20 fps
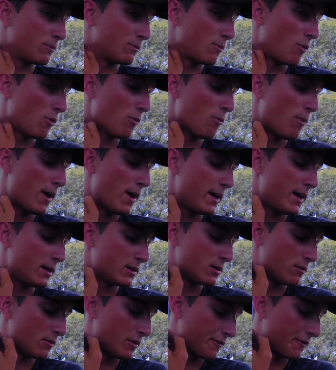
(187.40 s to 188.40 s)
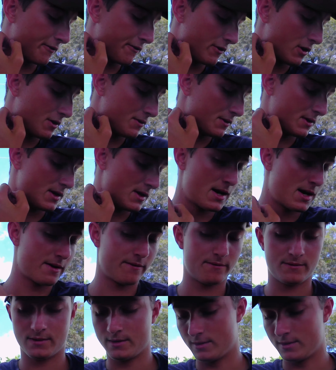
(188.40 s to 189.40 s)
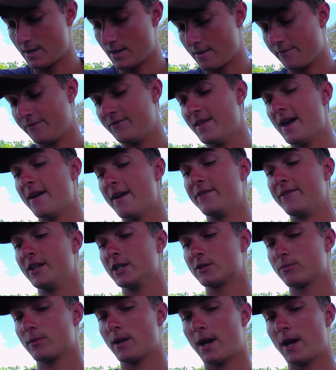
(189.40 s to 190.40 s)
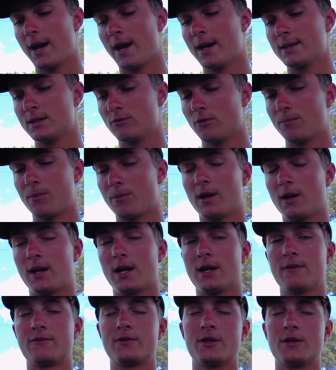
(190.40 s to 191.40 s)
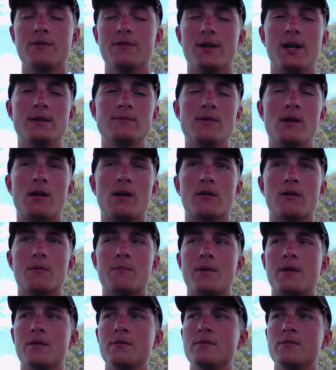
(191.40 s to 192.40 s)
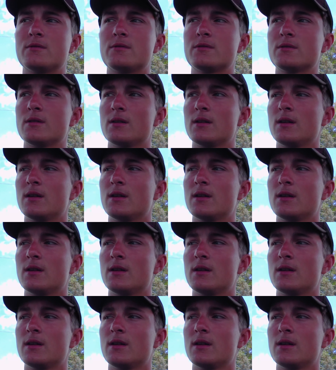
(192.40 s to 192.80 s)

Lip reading: more weights on the front than this one has. It would probably have two hydraulic remotes,